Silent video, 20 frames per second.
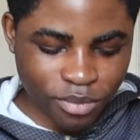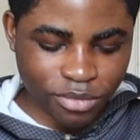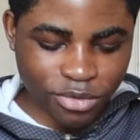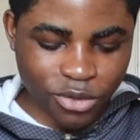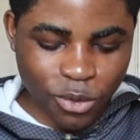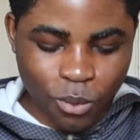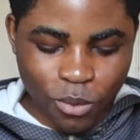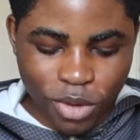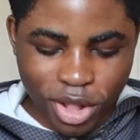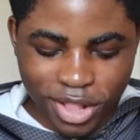
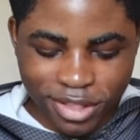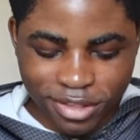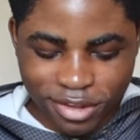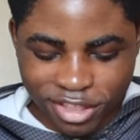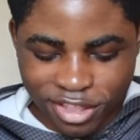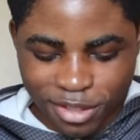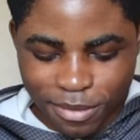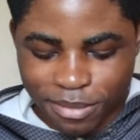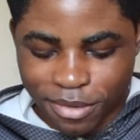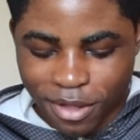The ones
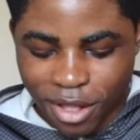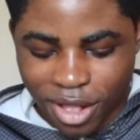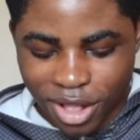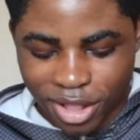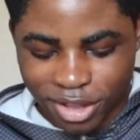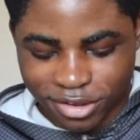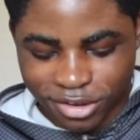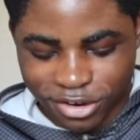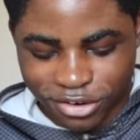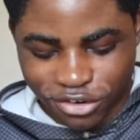on the
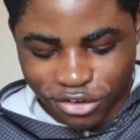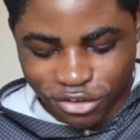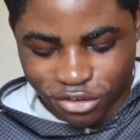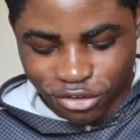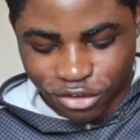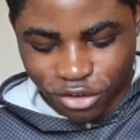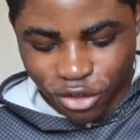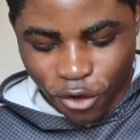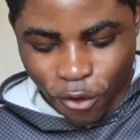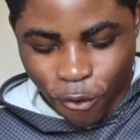box are
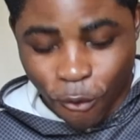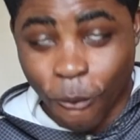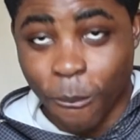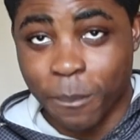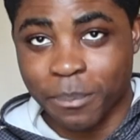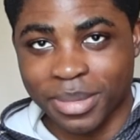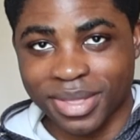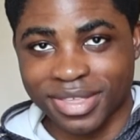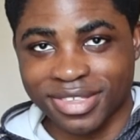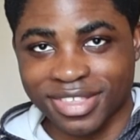just so
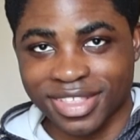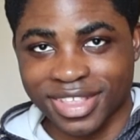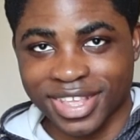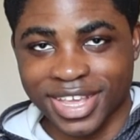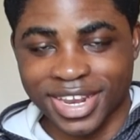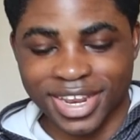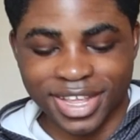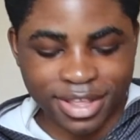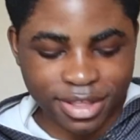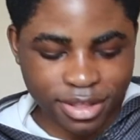
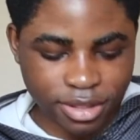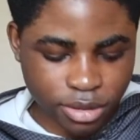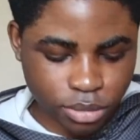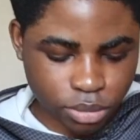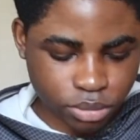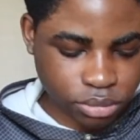misleading.